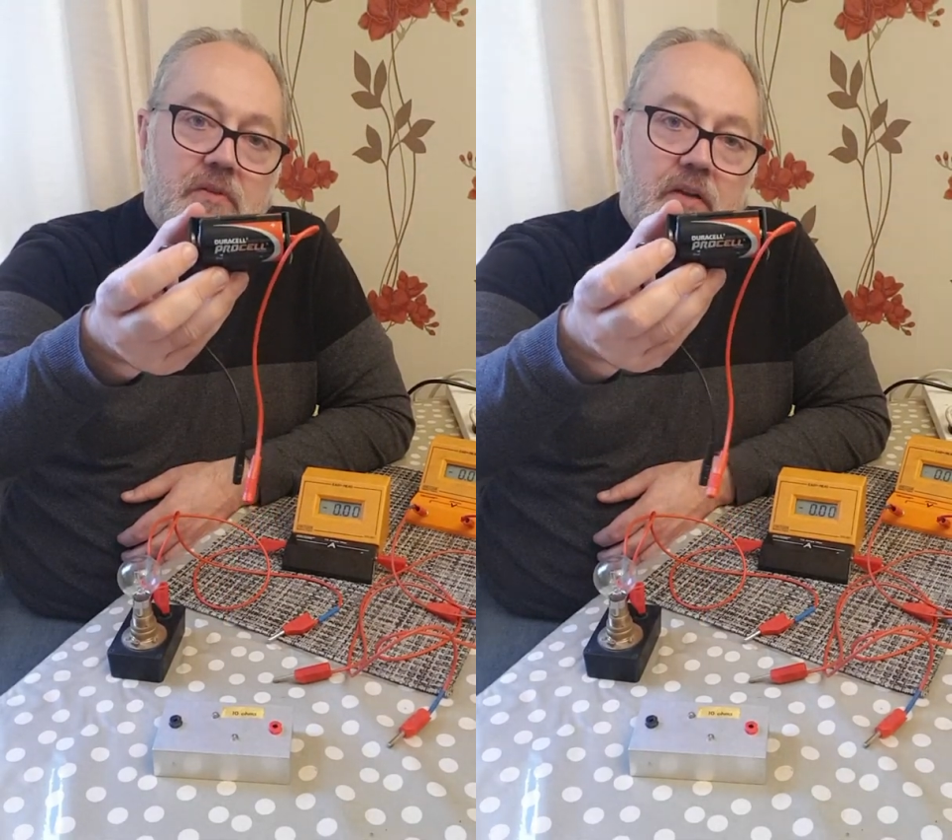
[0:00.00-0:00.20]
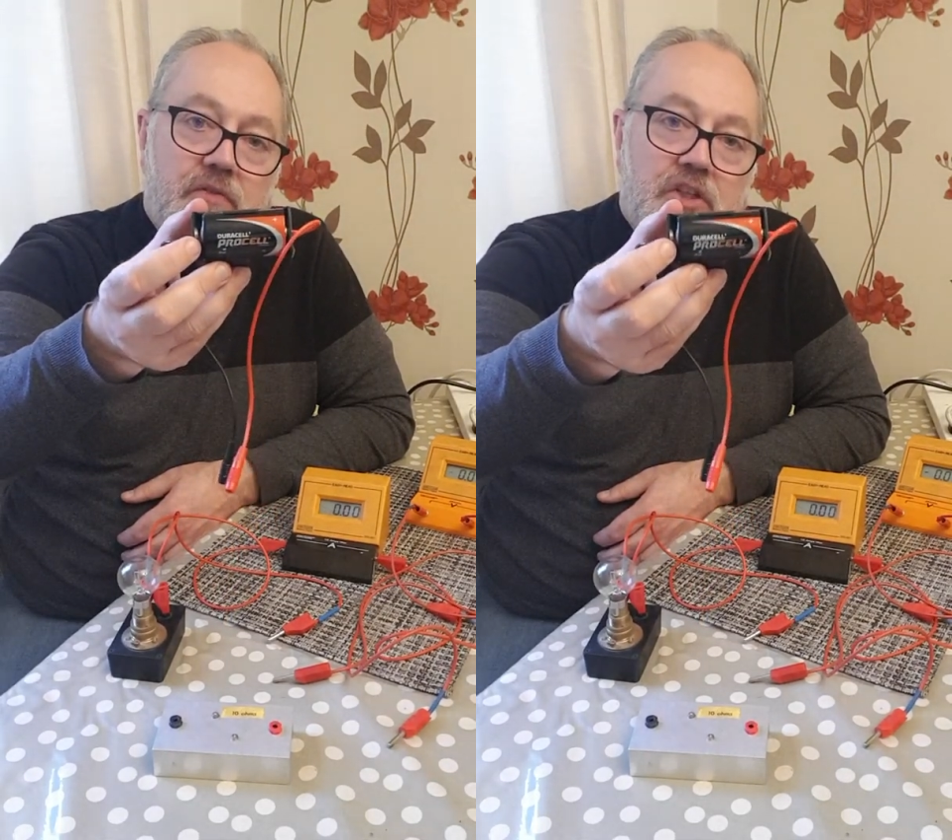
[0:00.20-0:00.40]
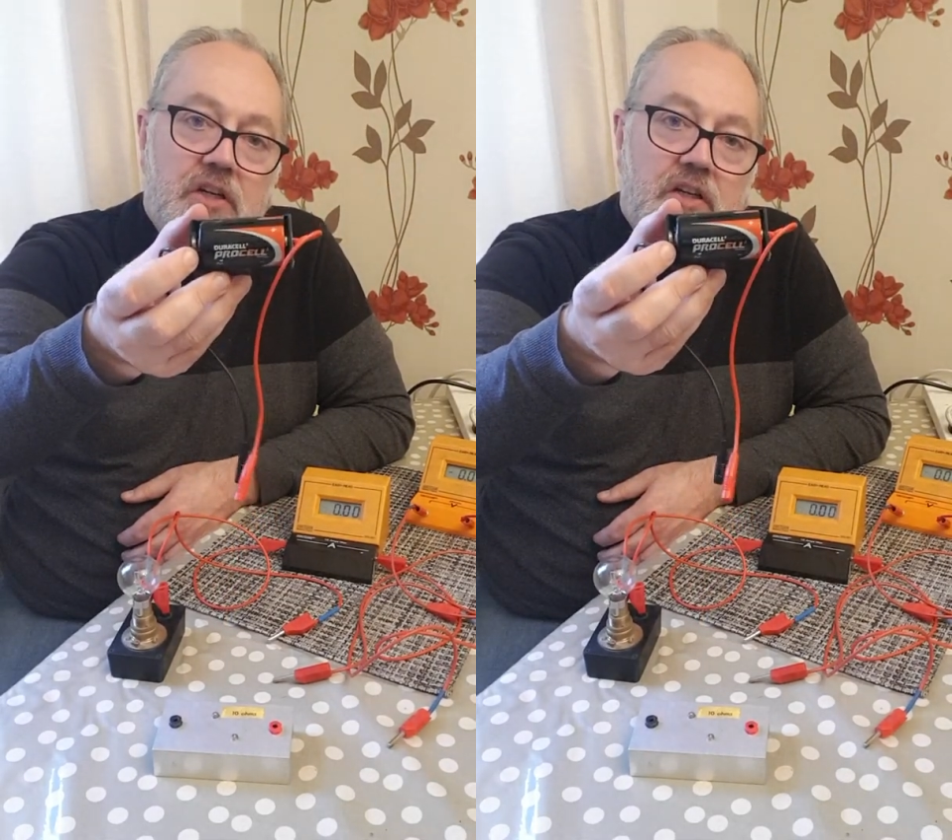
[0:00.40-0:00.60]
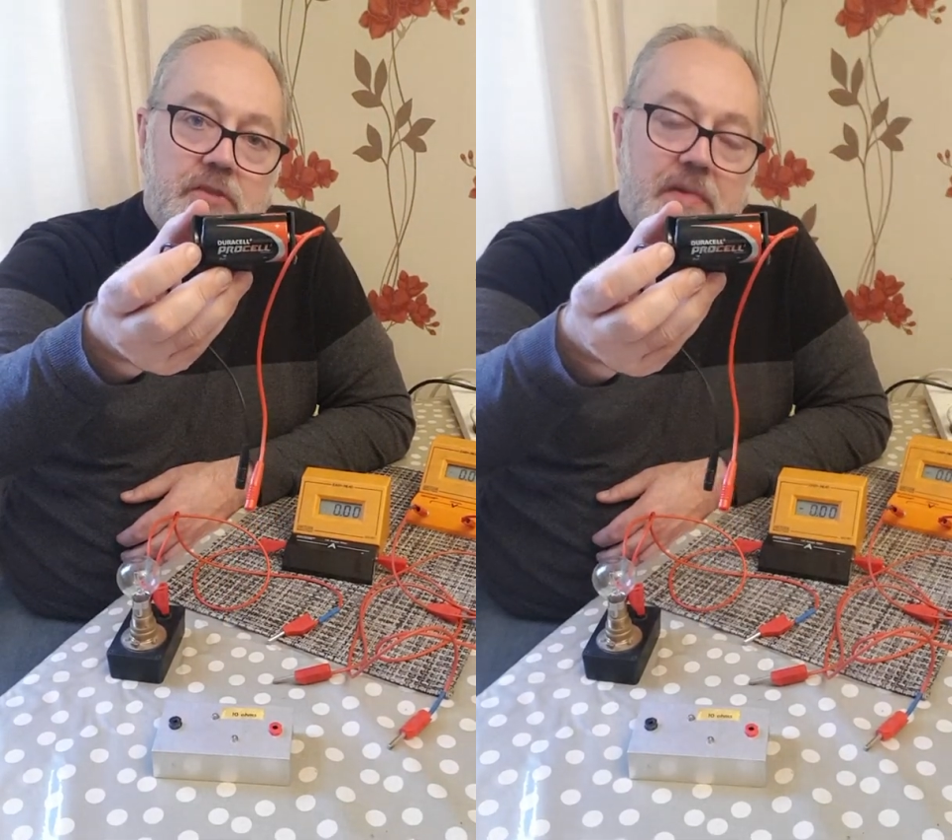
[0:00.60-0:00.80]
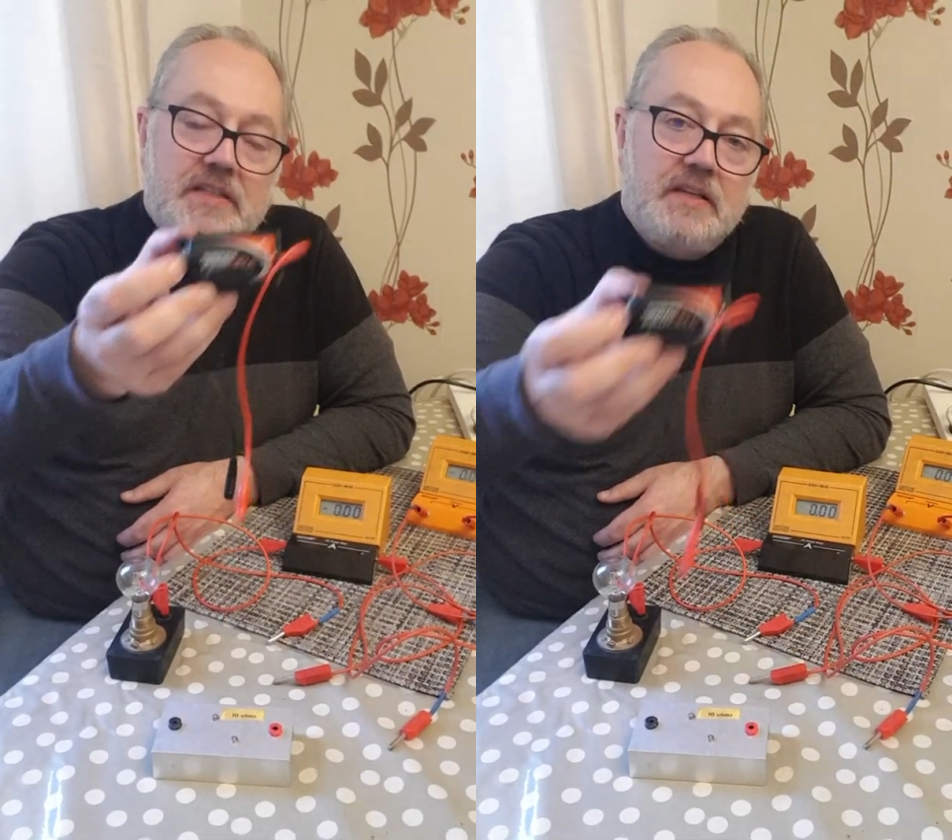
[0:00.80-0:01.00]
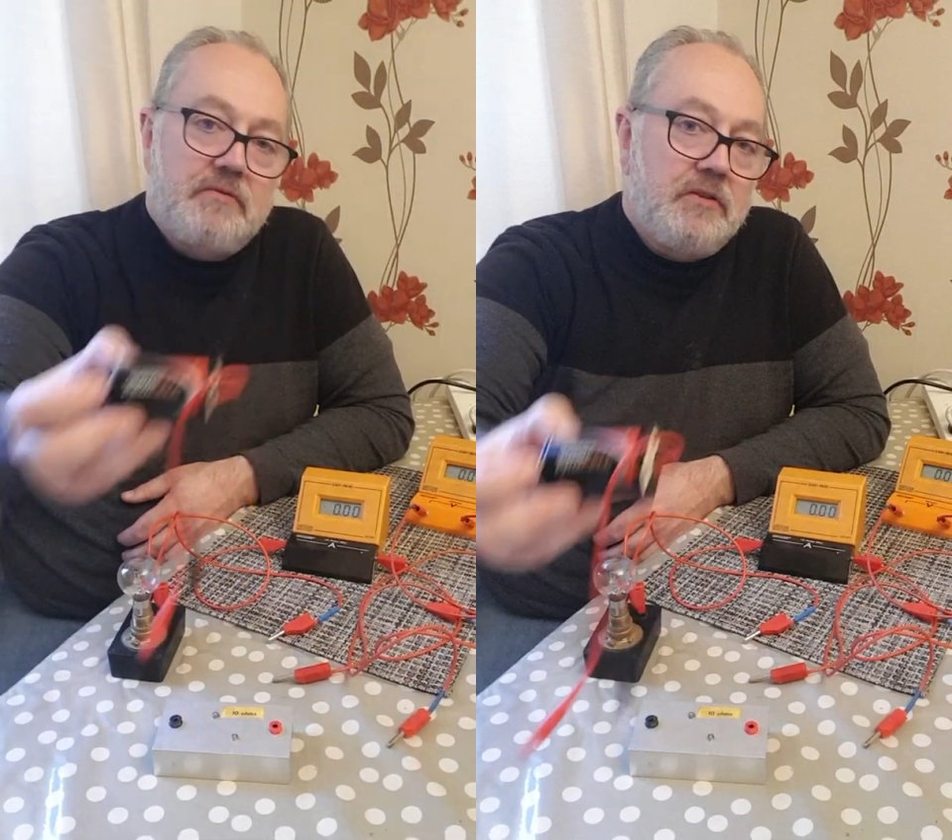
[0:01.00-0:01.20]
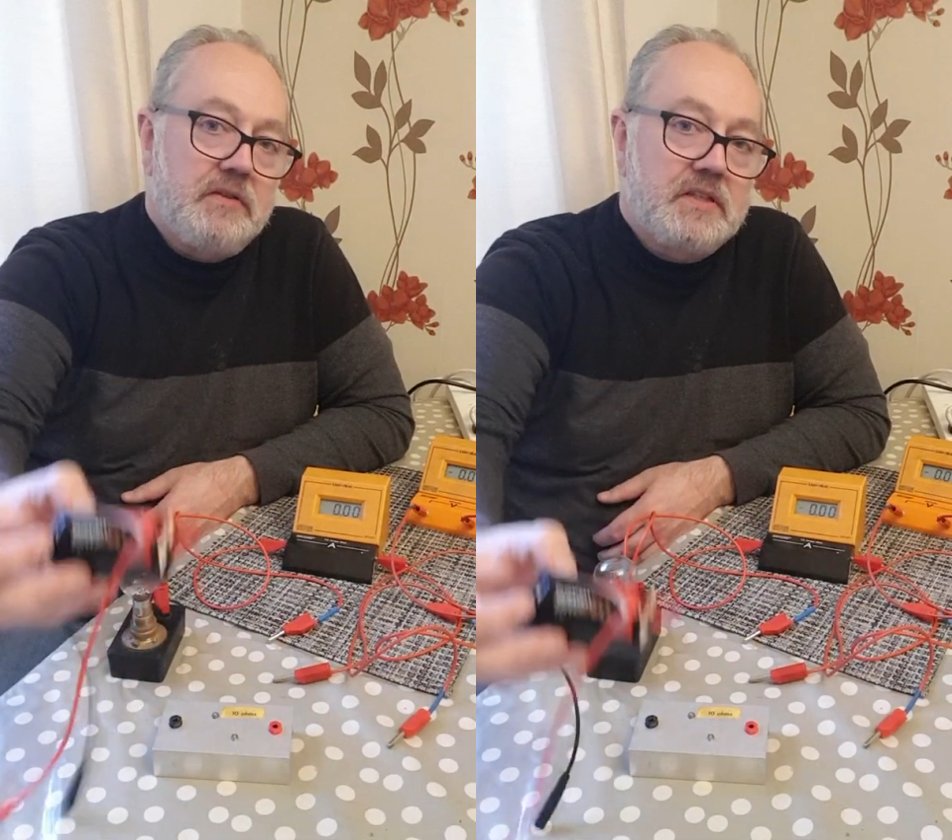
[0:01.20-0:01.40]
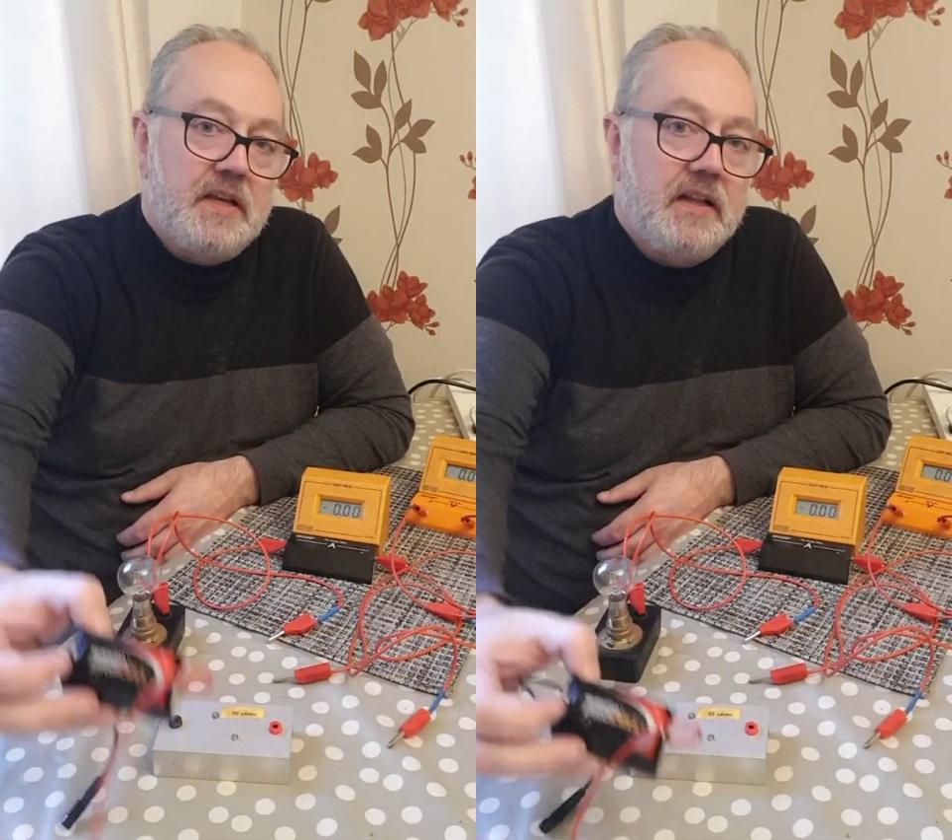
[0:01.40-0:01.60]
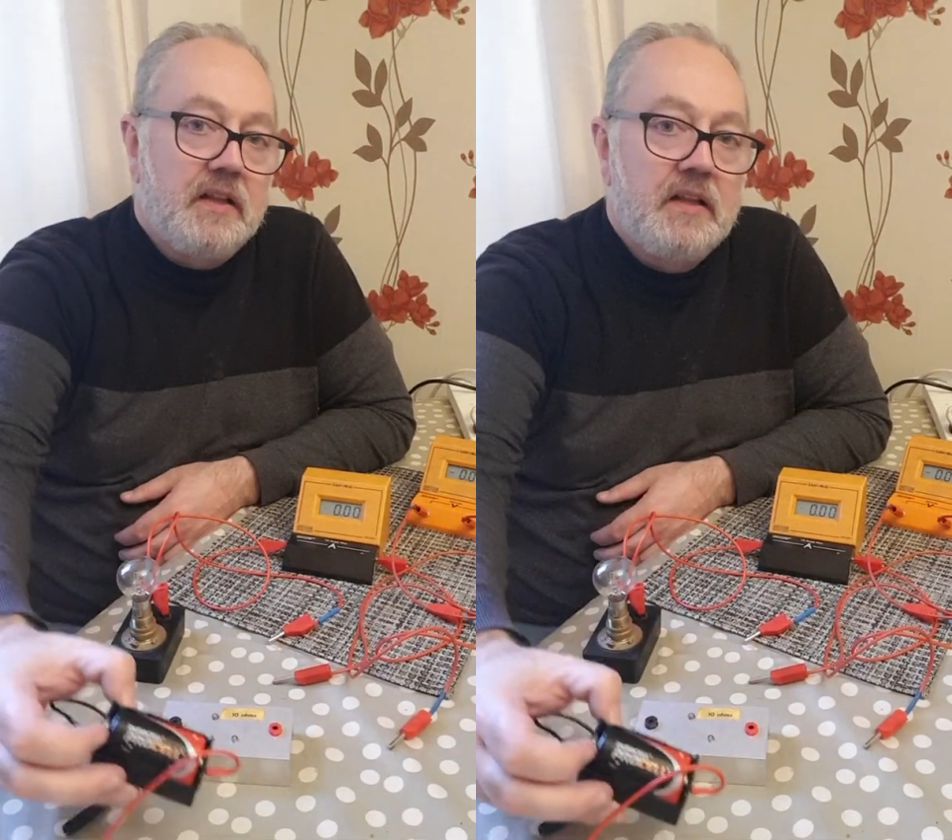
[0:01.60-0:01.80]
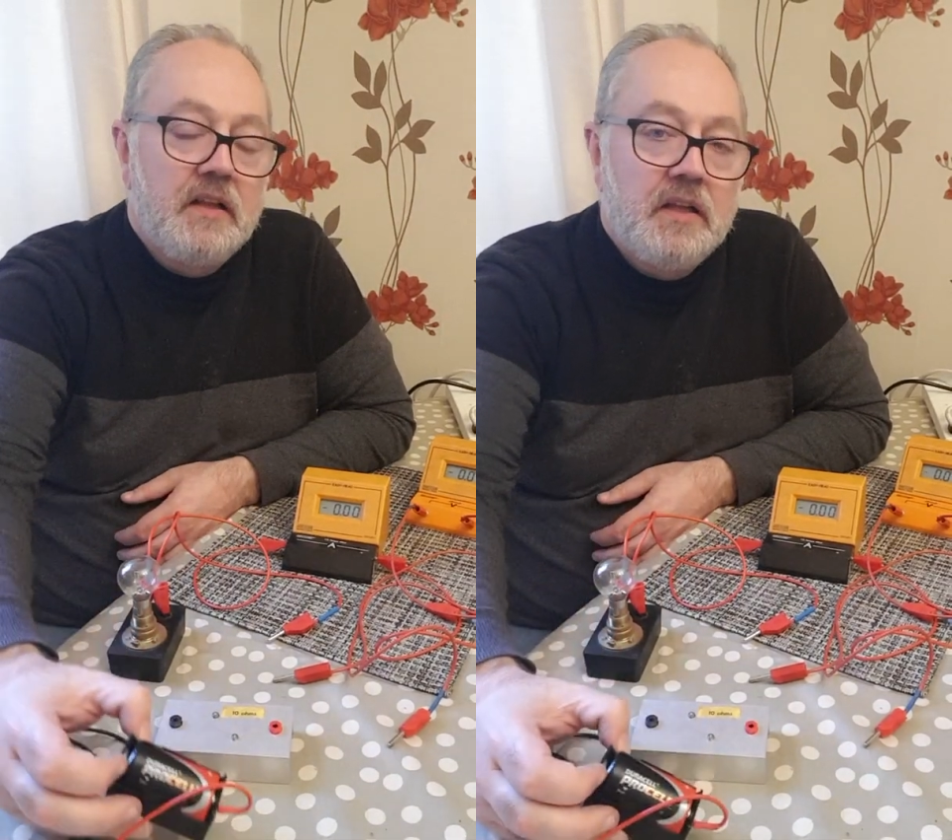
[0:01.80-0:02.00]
of charge passing through the cell